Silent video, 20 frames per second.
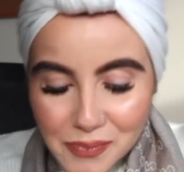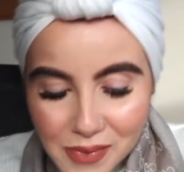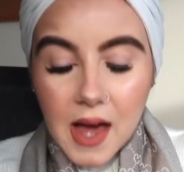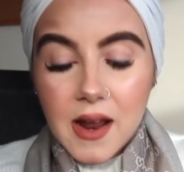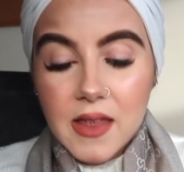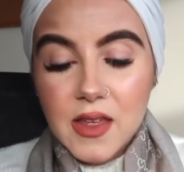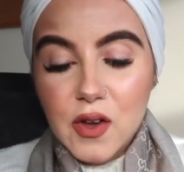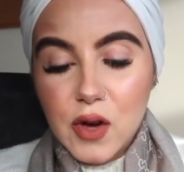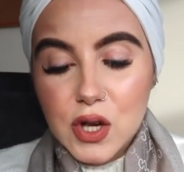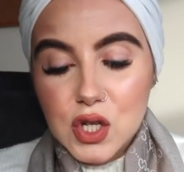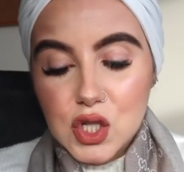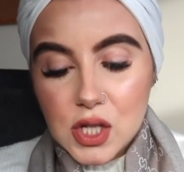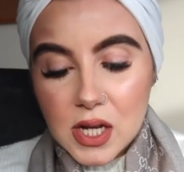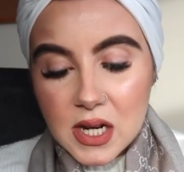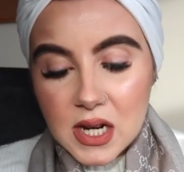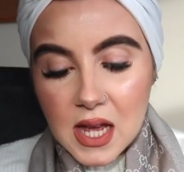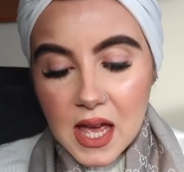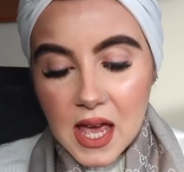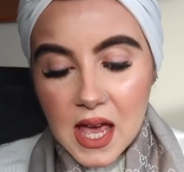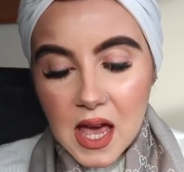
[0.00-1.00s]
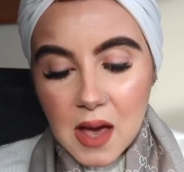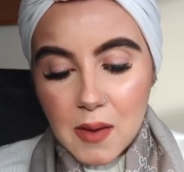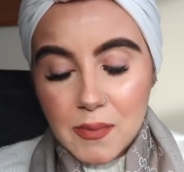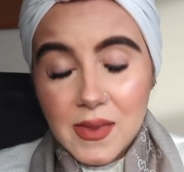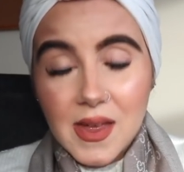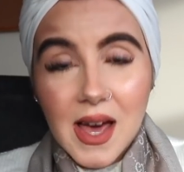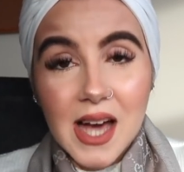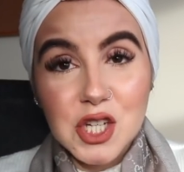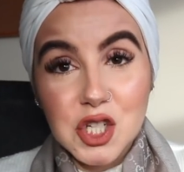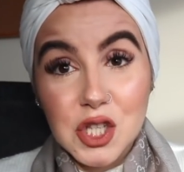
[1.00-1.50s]
Another question,
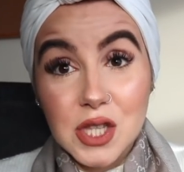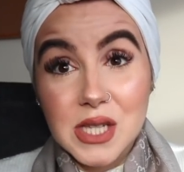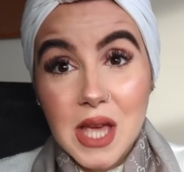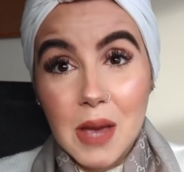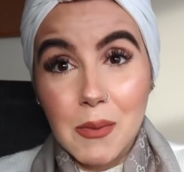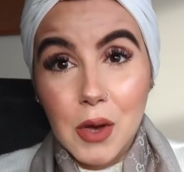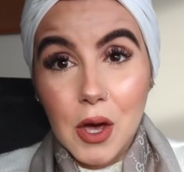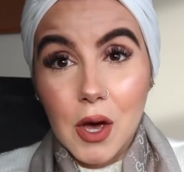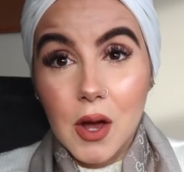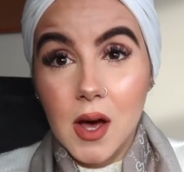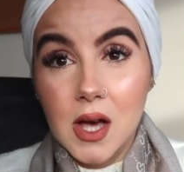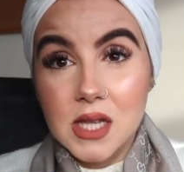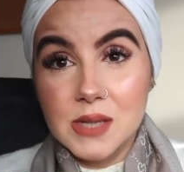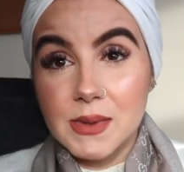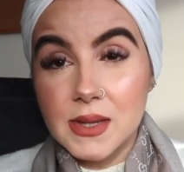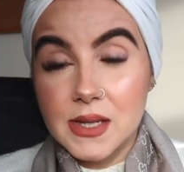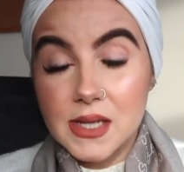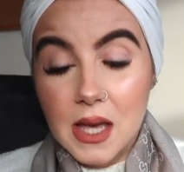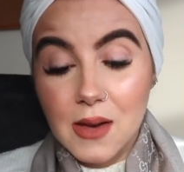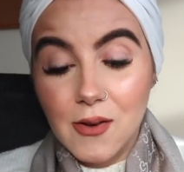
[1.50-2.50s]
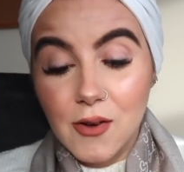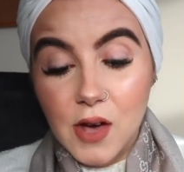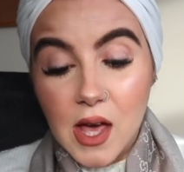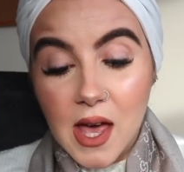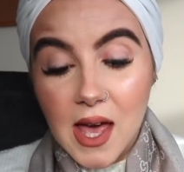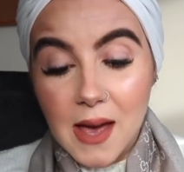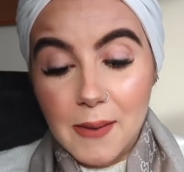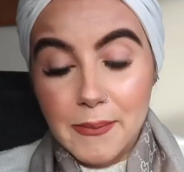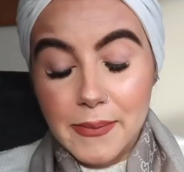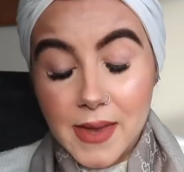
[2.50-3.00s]
actually the same girl asked me the same,
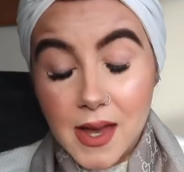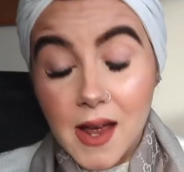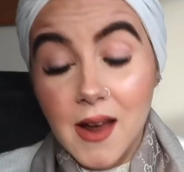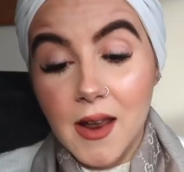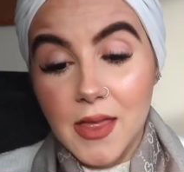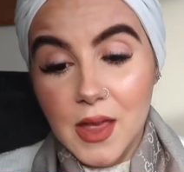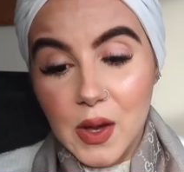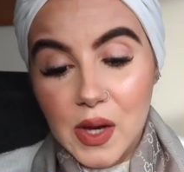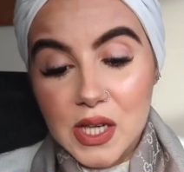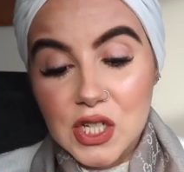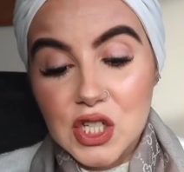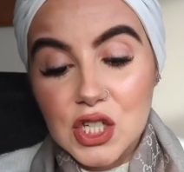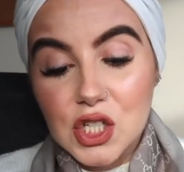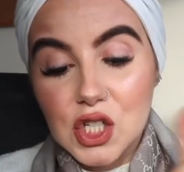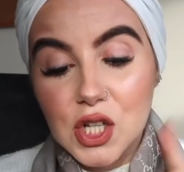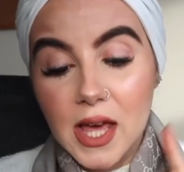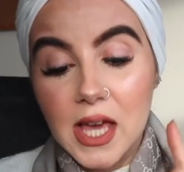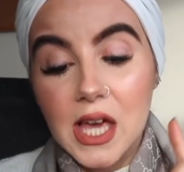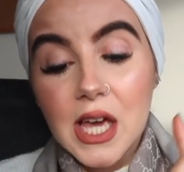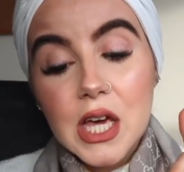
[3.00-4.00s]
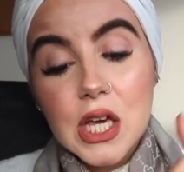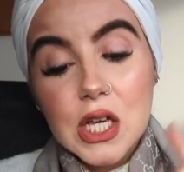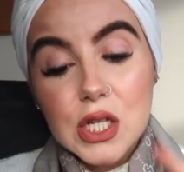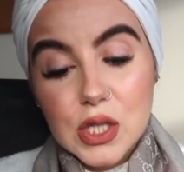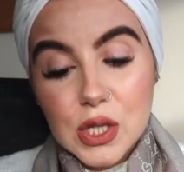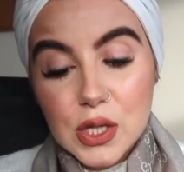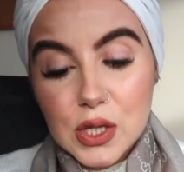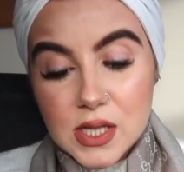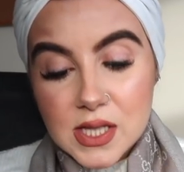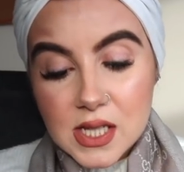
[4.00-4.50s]
another question. She's like,
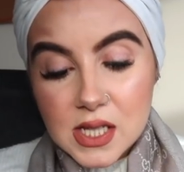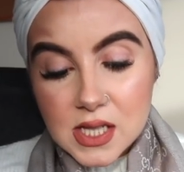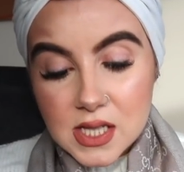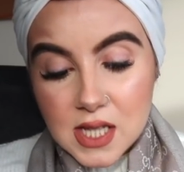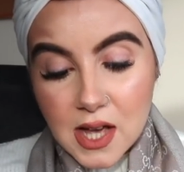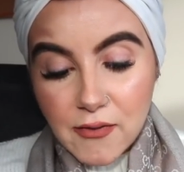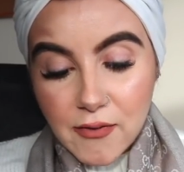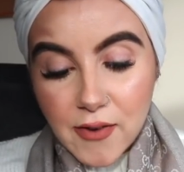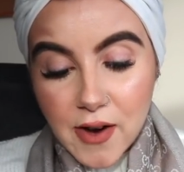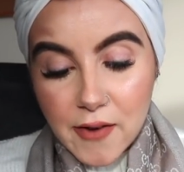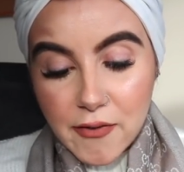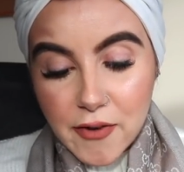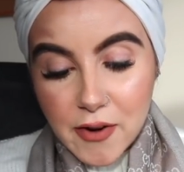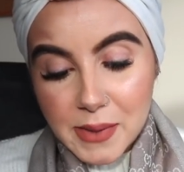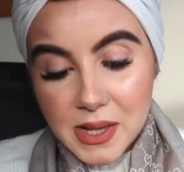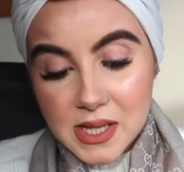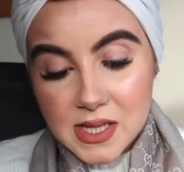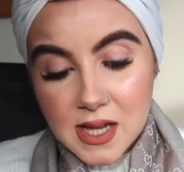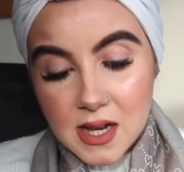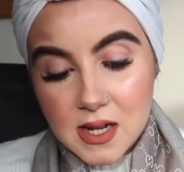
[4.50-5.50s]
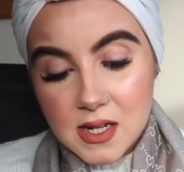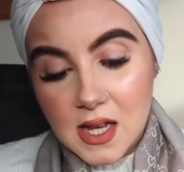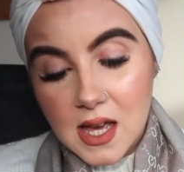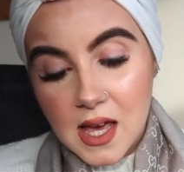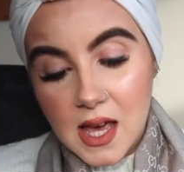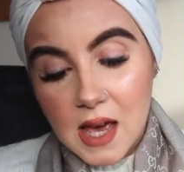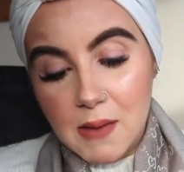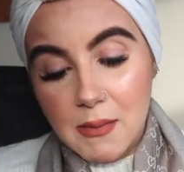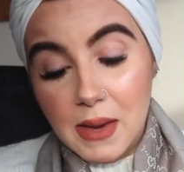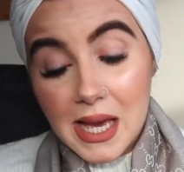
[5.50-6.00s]
do you still suffer from
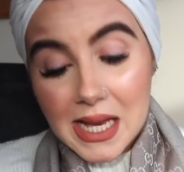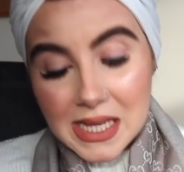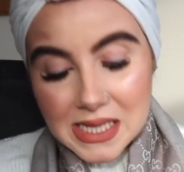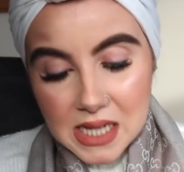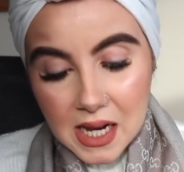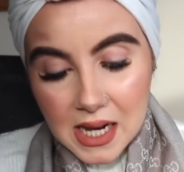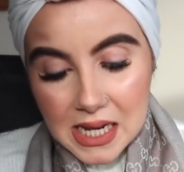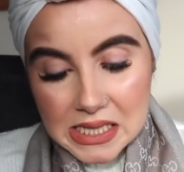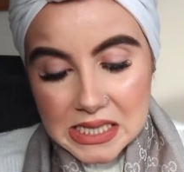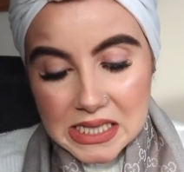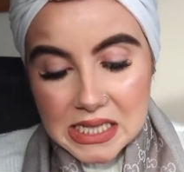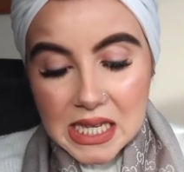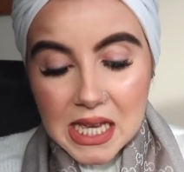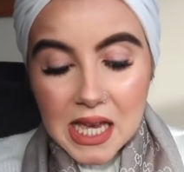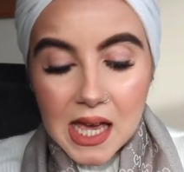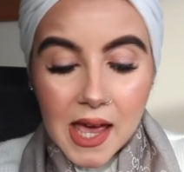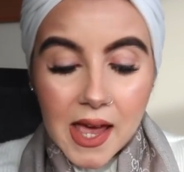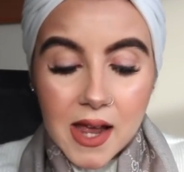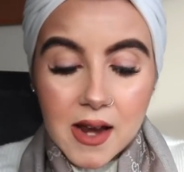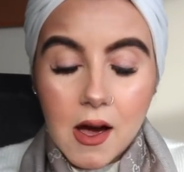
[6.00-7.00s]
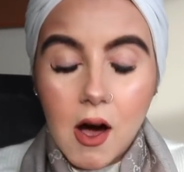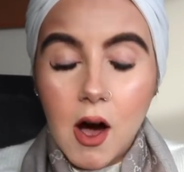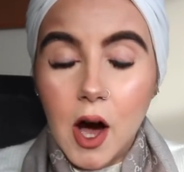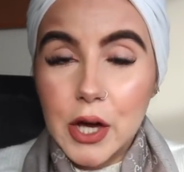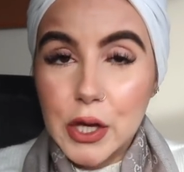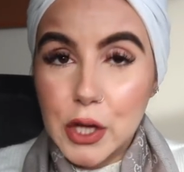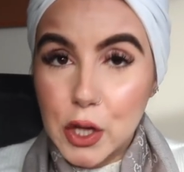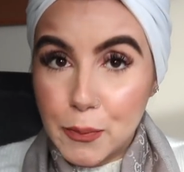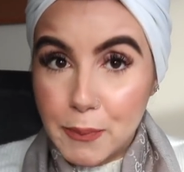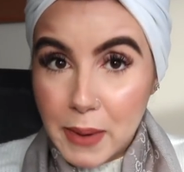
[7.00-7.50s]
anxiety and are
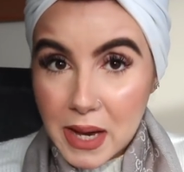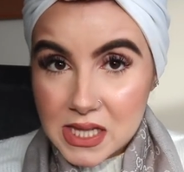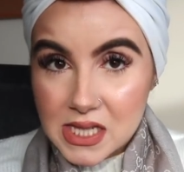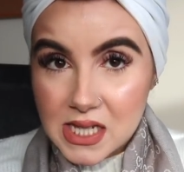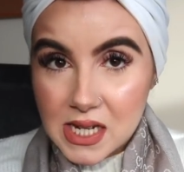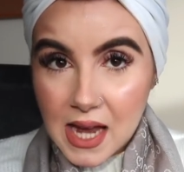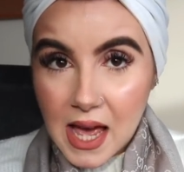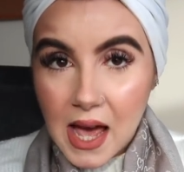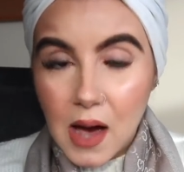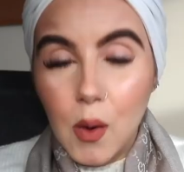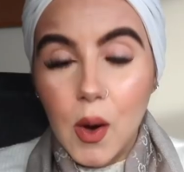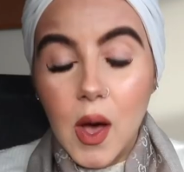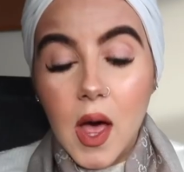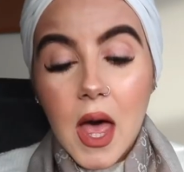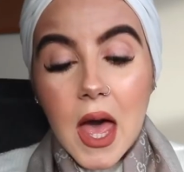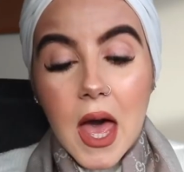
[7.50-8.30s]
you better now?